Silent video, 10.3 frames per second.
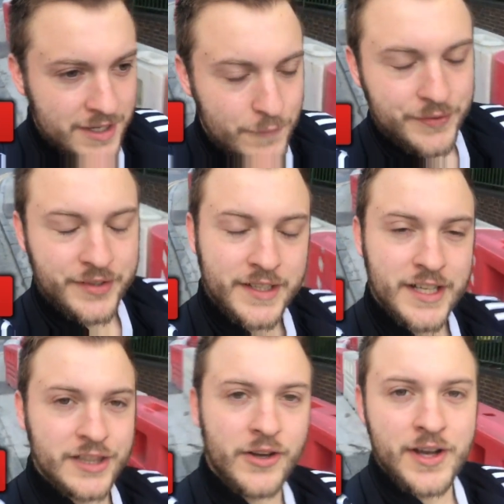
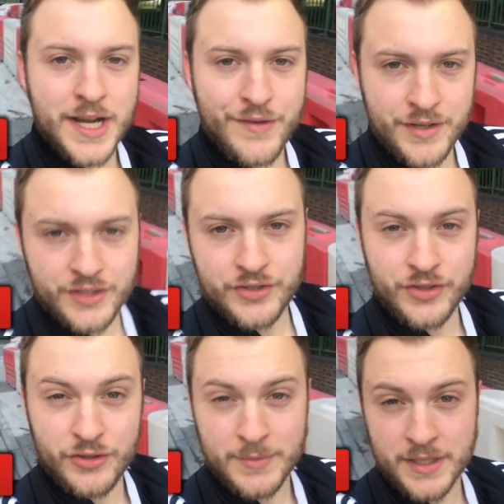Obviously a lot earlier than I
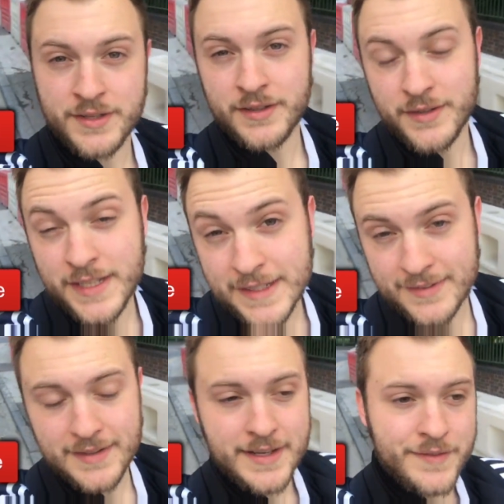should normally need
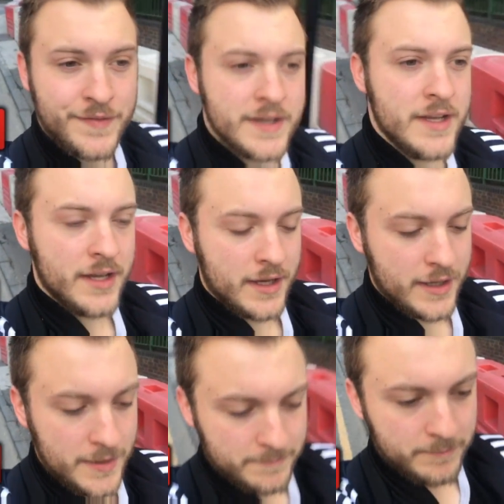to leave,
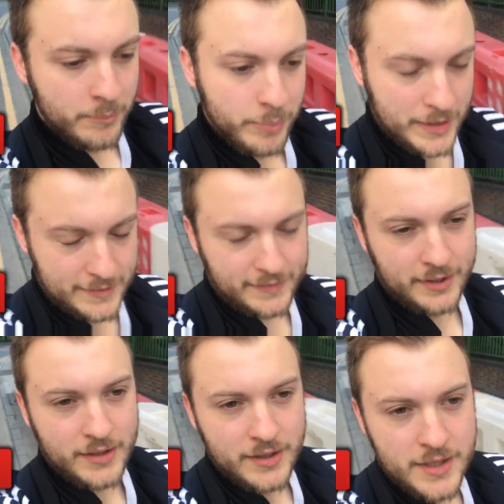
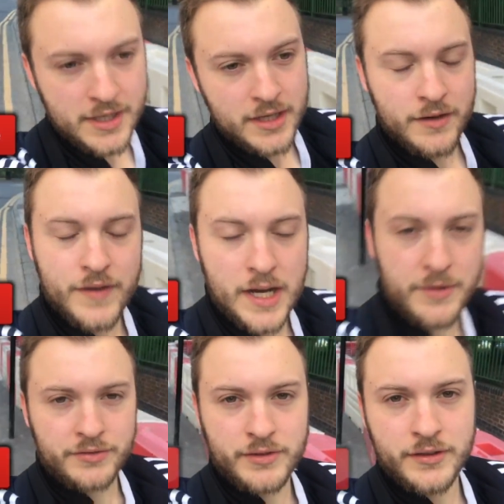but
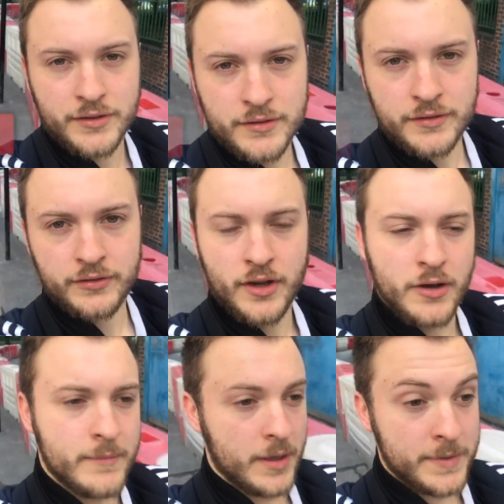various reasons.
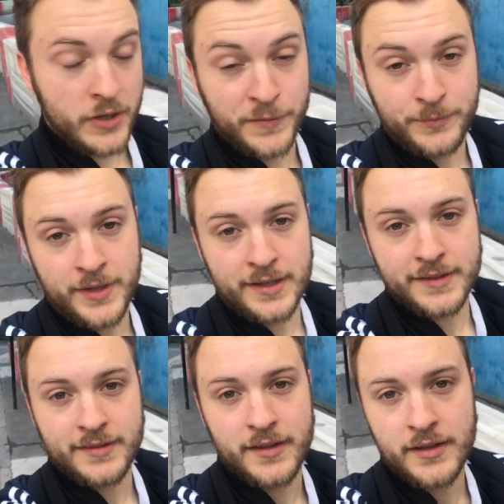So I'm in
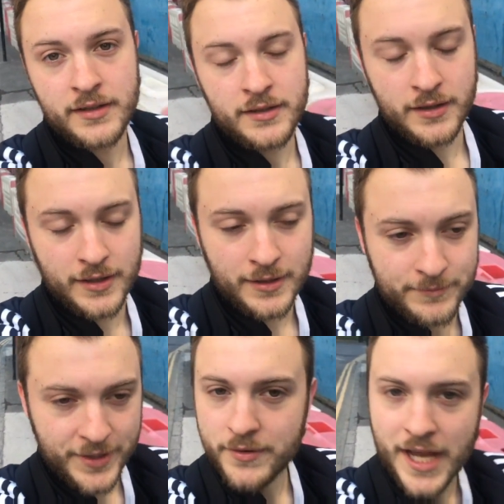hospitality today.
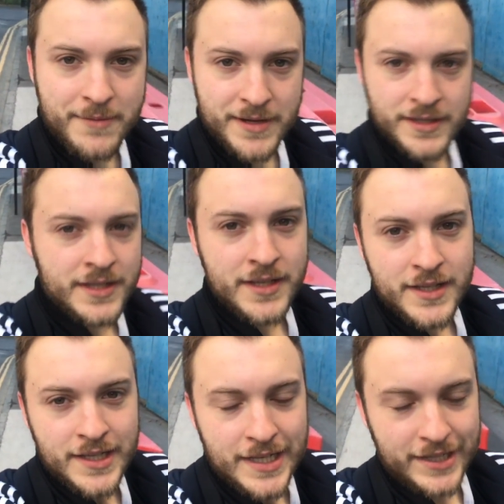Don't hate me.
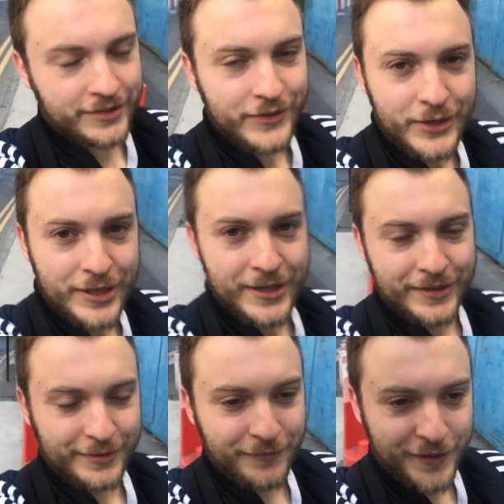It's
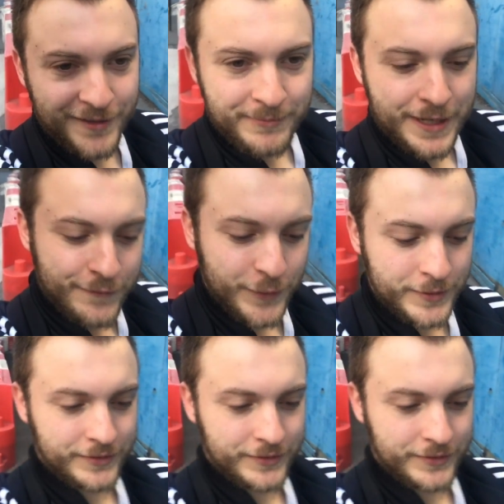not something I've paid for.